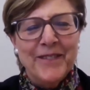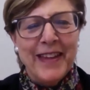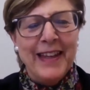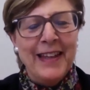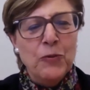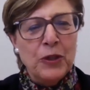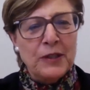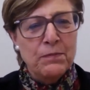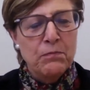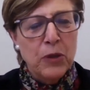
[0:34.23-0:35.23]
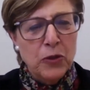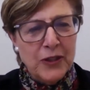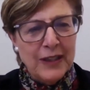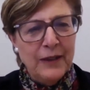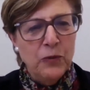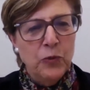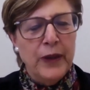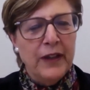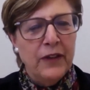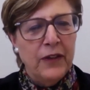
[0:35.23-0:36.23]
he works mostly
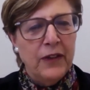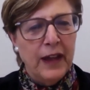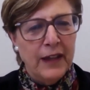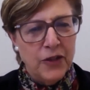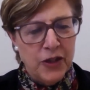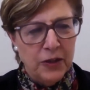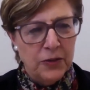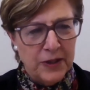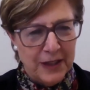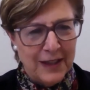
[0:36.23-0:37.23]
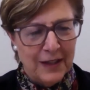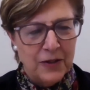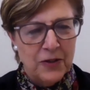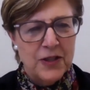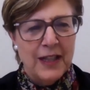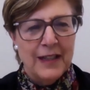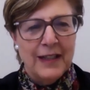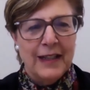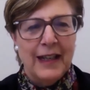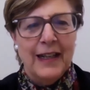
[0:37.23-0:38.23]
with NGOs, as I understand
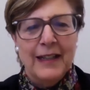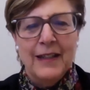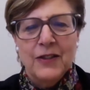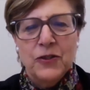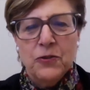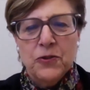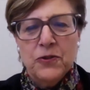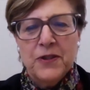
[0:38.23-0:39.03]
it, and in the social